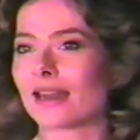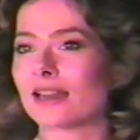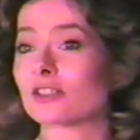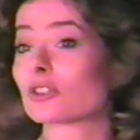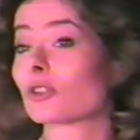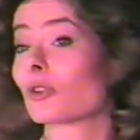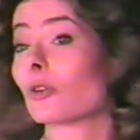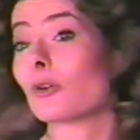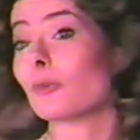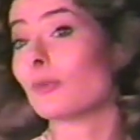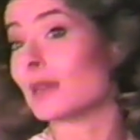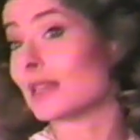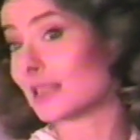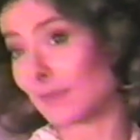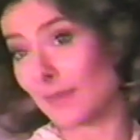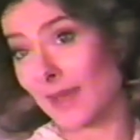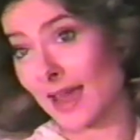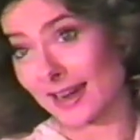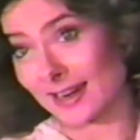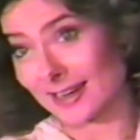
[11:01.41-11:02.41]
I managed or
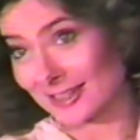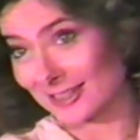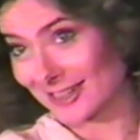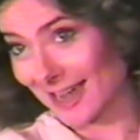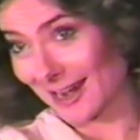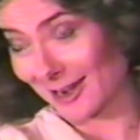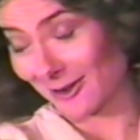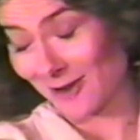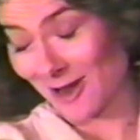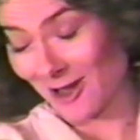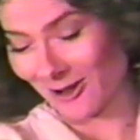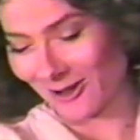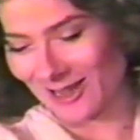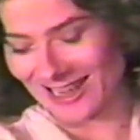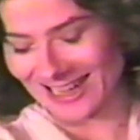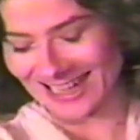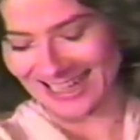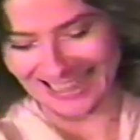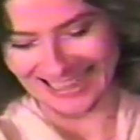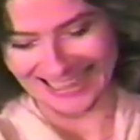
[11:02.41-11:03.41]
mismanaged, I don't
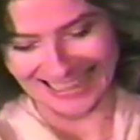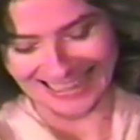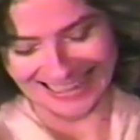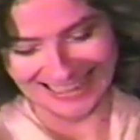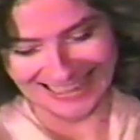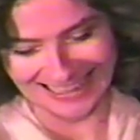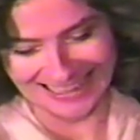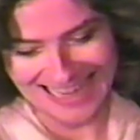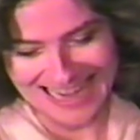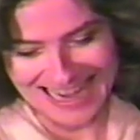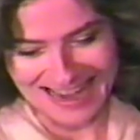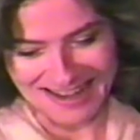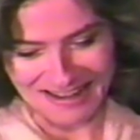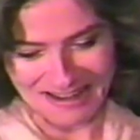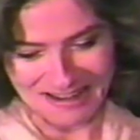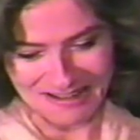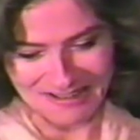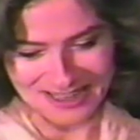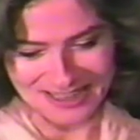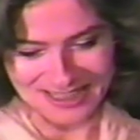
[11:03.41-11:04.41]
know
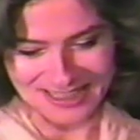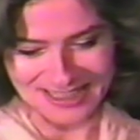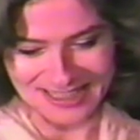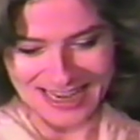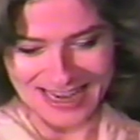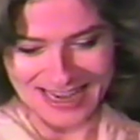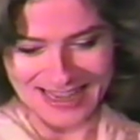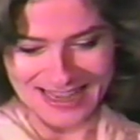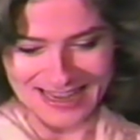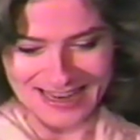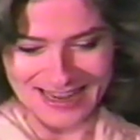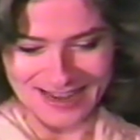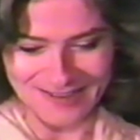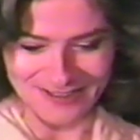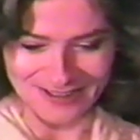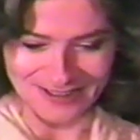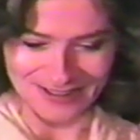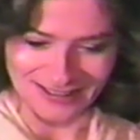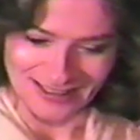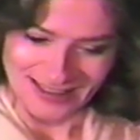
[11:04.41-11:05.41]
how I should say. They
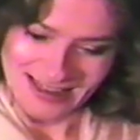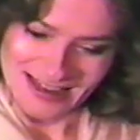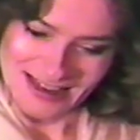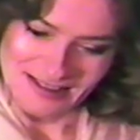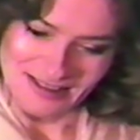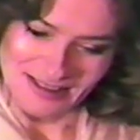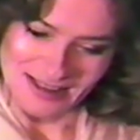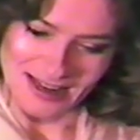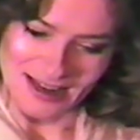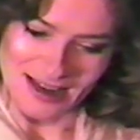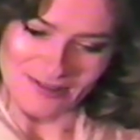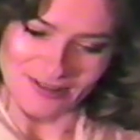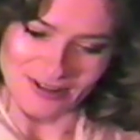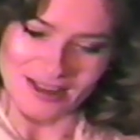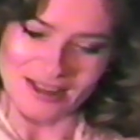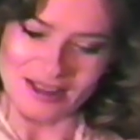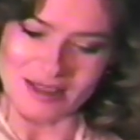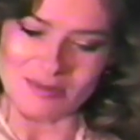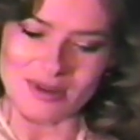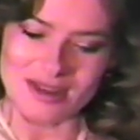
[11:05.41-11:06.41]
never they
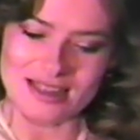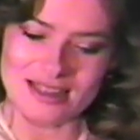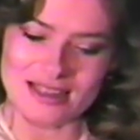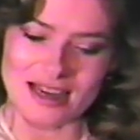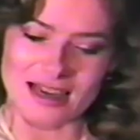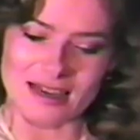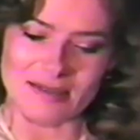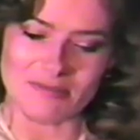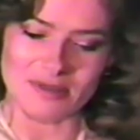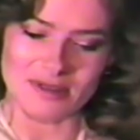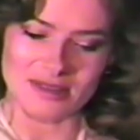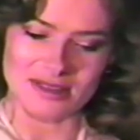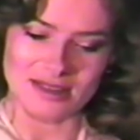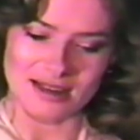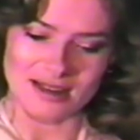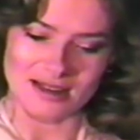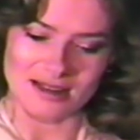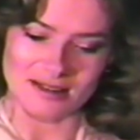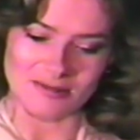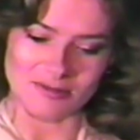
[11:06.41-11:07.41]
never hit the big time.
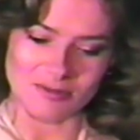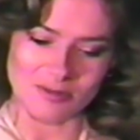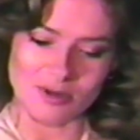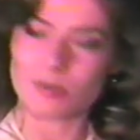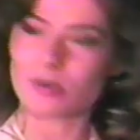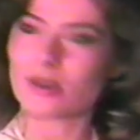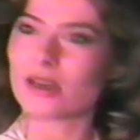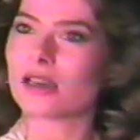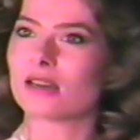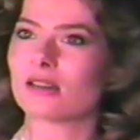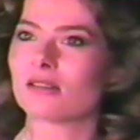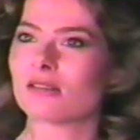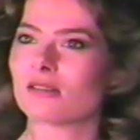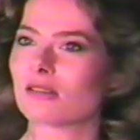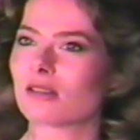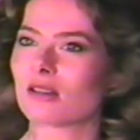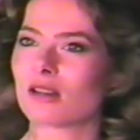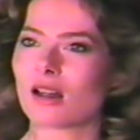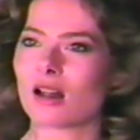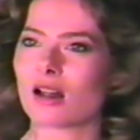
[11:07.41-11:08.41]
But uh, we
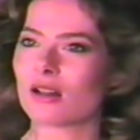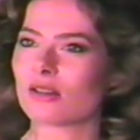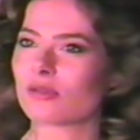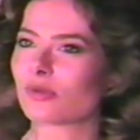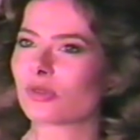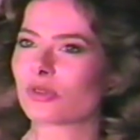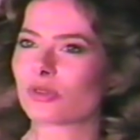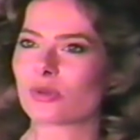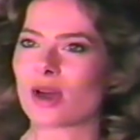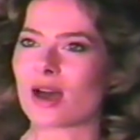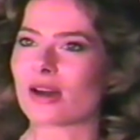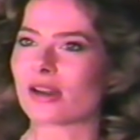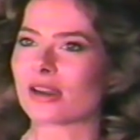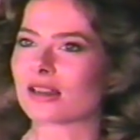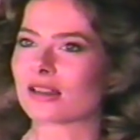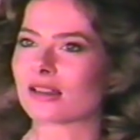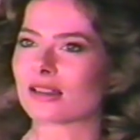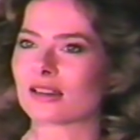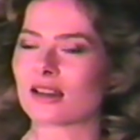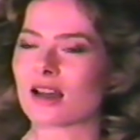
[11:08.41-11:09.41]
played all
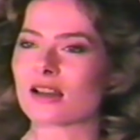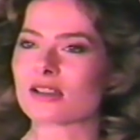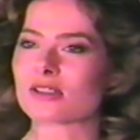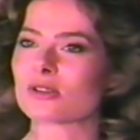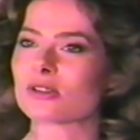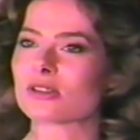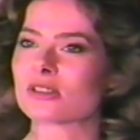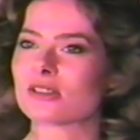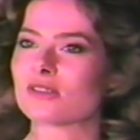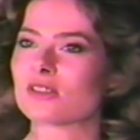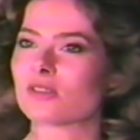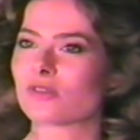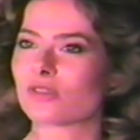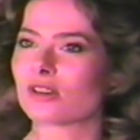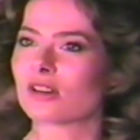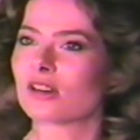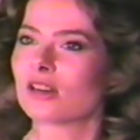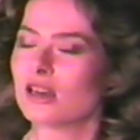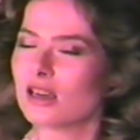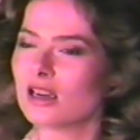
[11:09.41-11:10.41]
throughout England, all sorts of
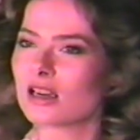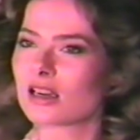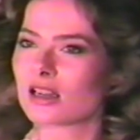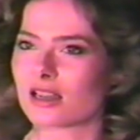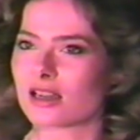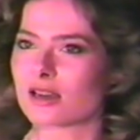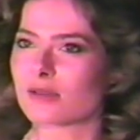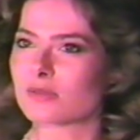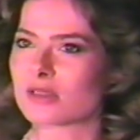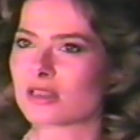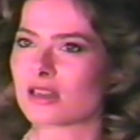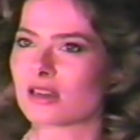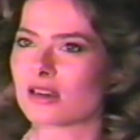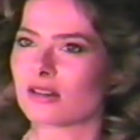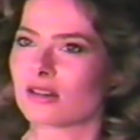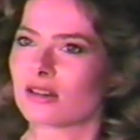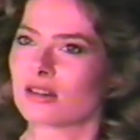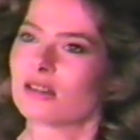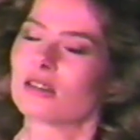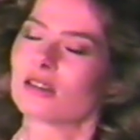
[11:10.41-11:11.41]
different clubs
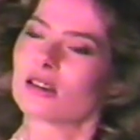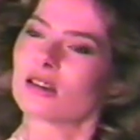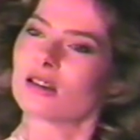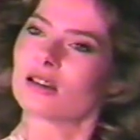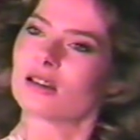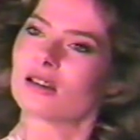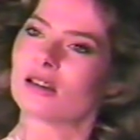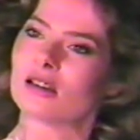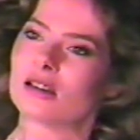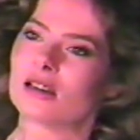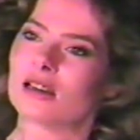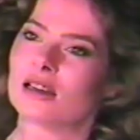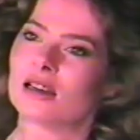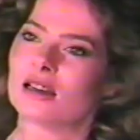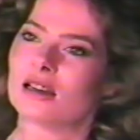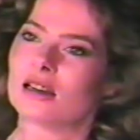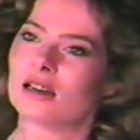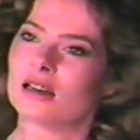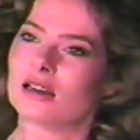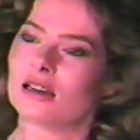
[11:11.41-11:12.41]
there, and uh,
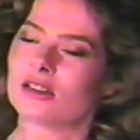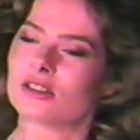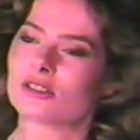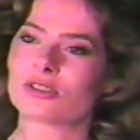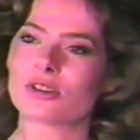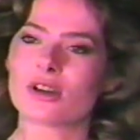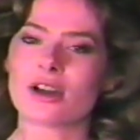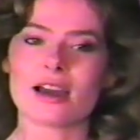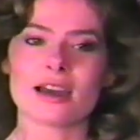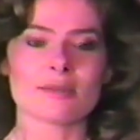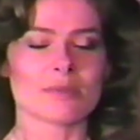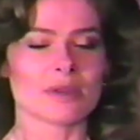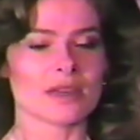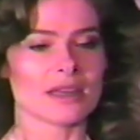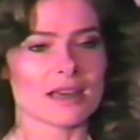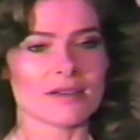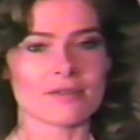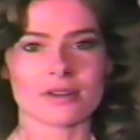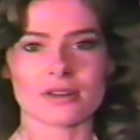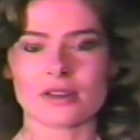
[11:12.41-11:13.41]

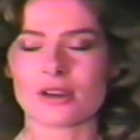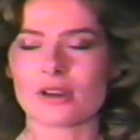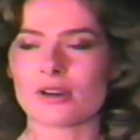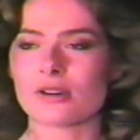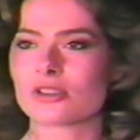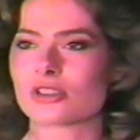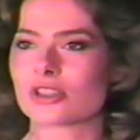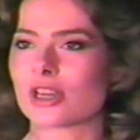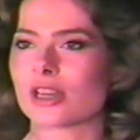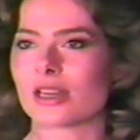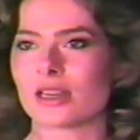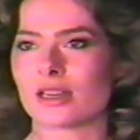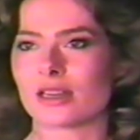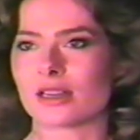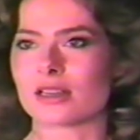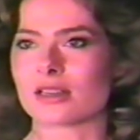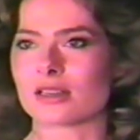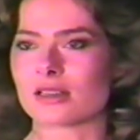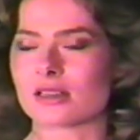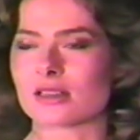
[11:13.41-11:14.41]
tried but never
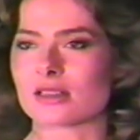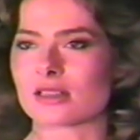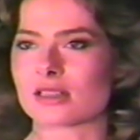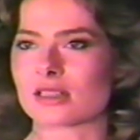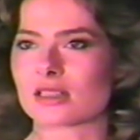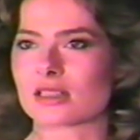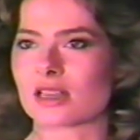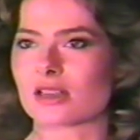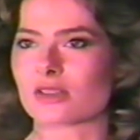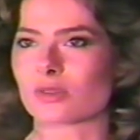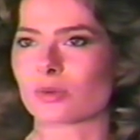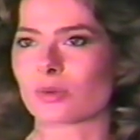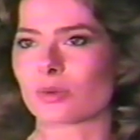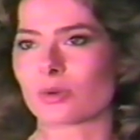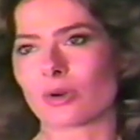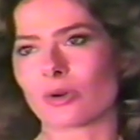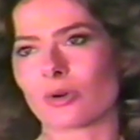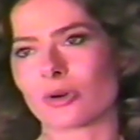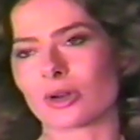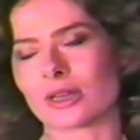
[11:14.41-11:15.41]
negotiated a, a
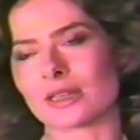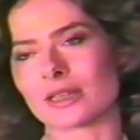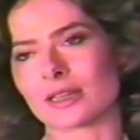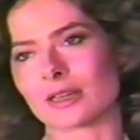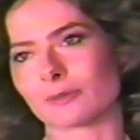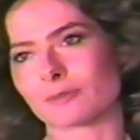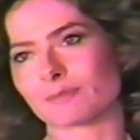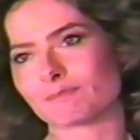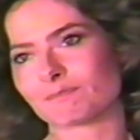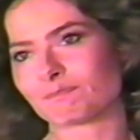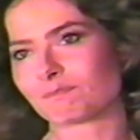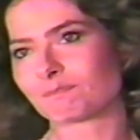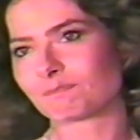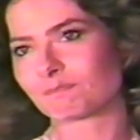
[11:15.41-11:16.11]
successful recording deal.